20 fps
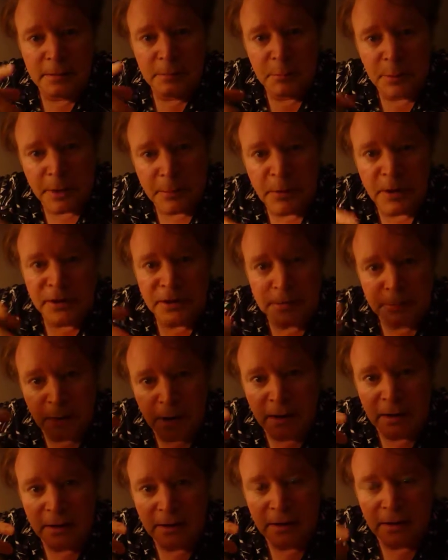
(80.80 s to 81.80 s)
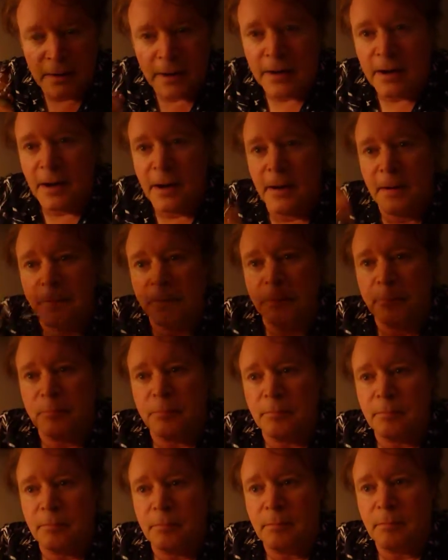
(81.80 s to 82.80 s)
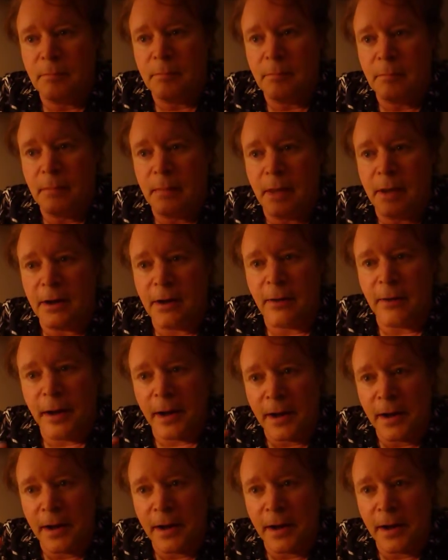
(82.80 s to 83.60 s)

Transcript: blood pressure monitor, it'd go,